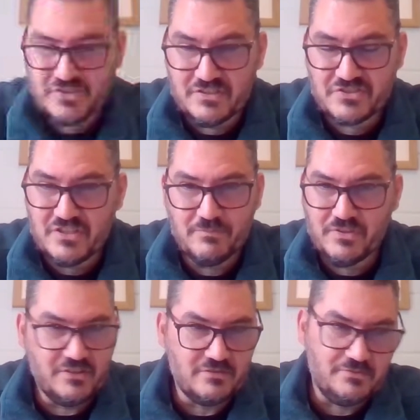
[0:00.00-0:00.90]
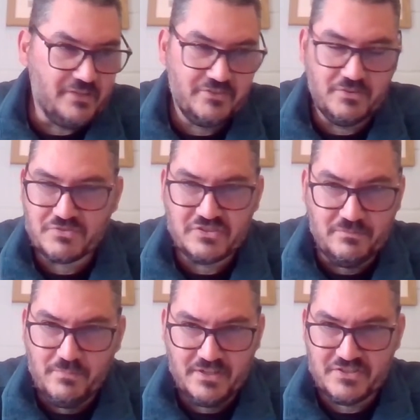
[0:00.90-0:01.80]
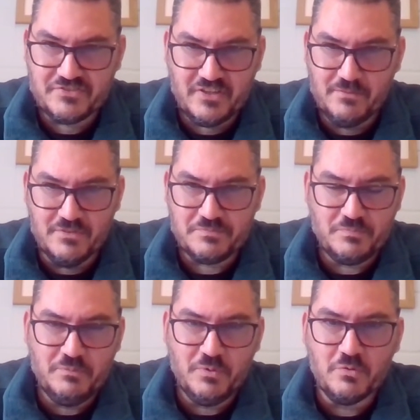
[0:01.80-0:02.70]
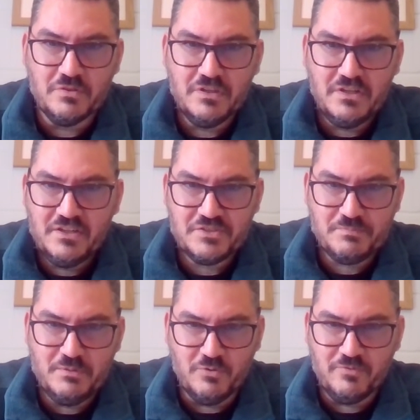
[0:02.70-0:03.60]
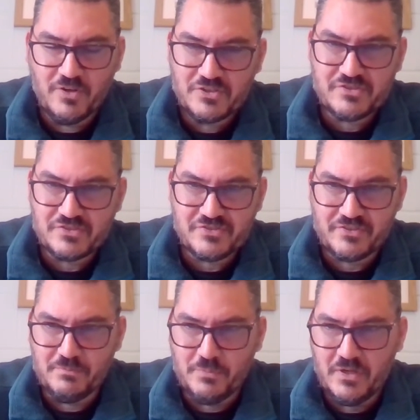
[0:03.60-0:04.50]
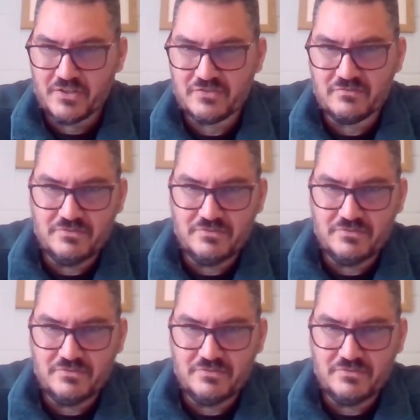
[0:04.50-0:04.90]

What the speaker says: say the same thing. You'll have heard them say it many a time. It's people first. It's the right person.